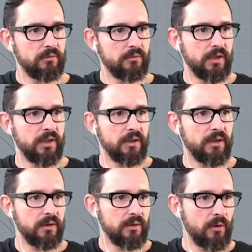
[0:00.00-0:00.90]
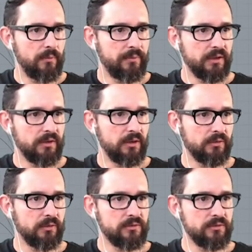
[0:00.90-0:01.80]
Hopefully,
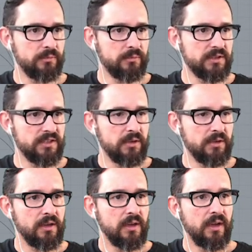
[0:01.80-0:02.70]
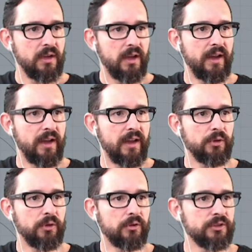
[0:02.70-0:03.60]
this will be similar, and
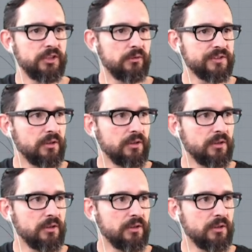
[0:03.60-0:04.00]
we'll continue.